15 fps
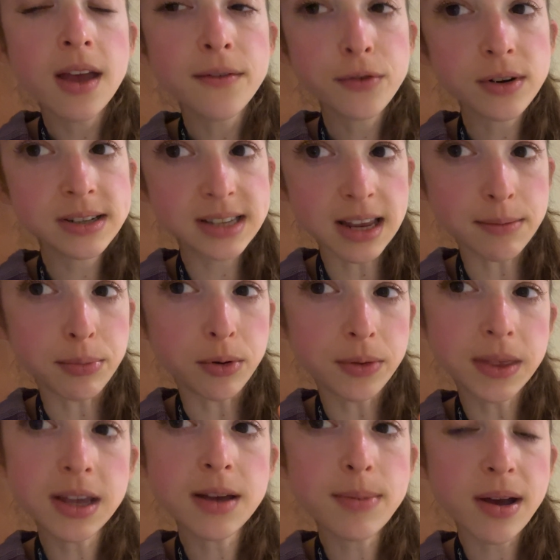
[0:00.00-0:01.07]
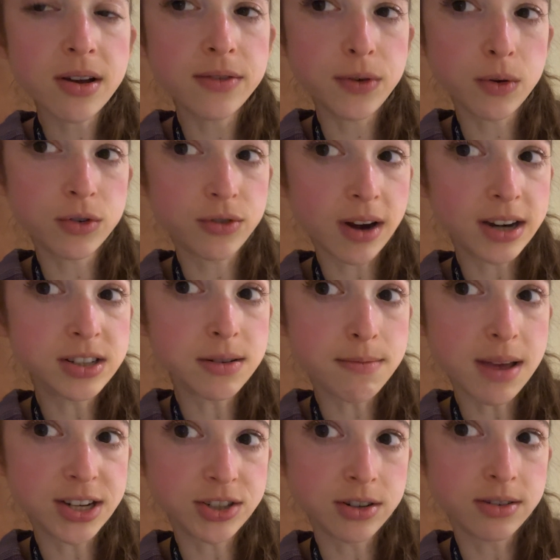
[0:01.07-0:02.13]
For example, think about if you were trying to
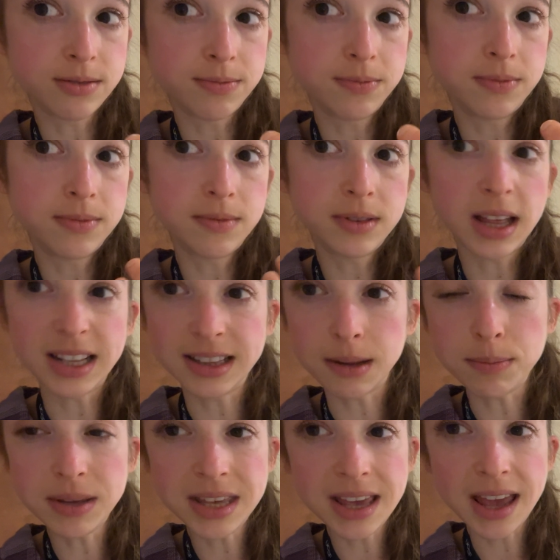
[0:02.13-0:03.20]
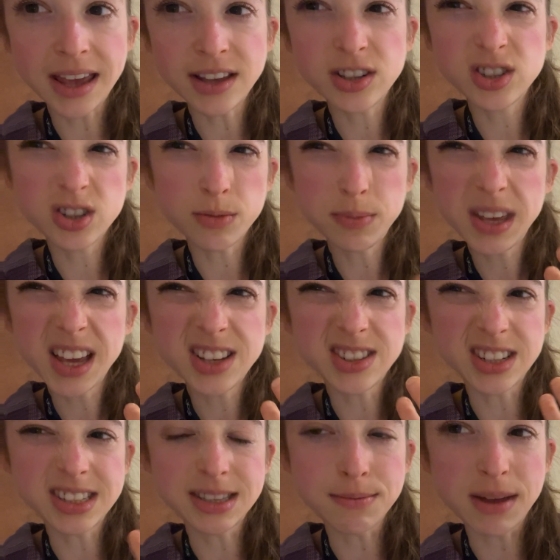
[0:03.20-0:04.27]
measure like the pH. So pH
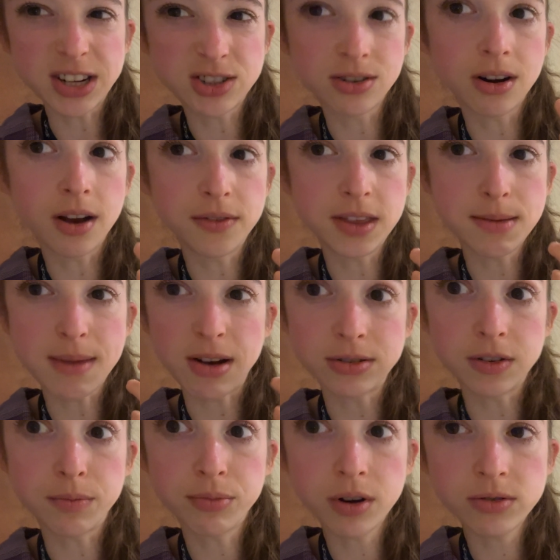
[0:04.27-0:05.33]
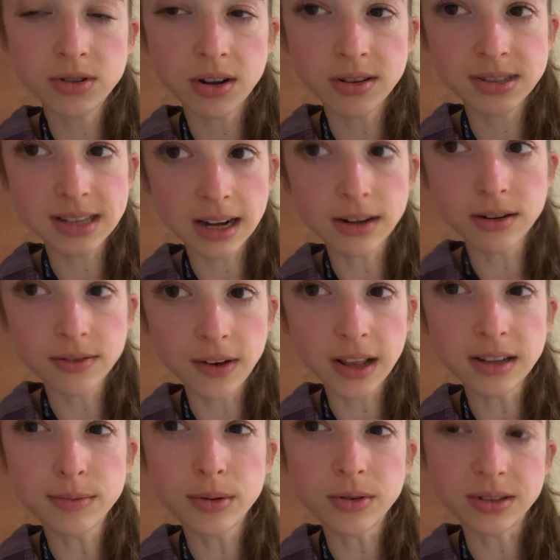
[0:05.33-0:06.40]
is a measure of the amount of protons that are
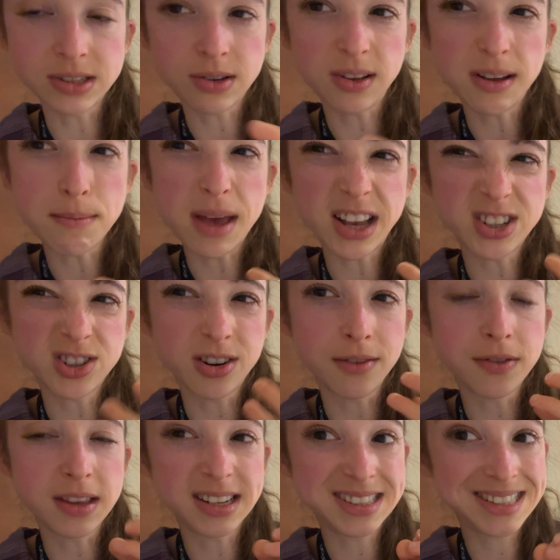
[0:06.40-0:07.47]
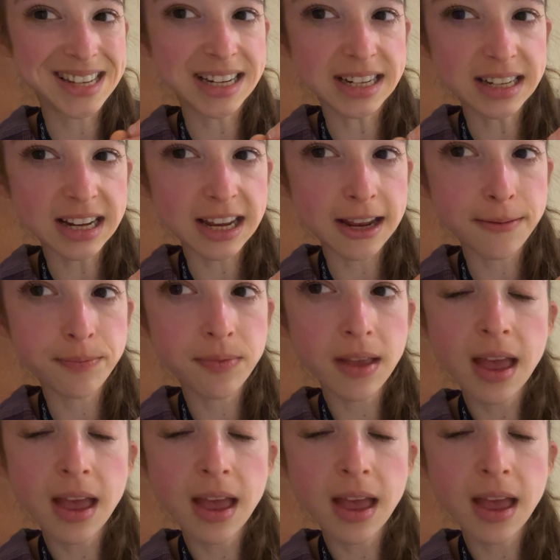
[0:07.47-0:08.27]
available and so a measure of acidity.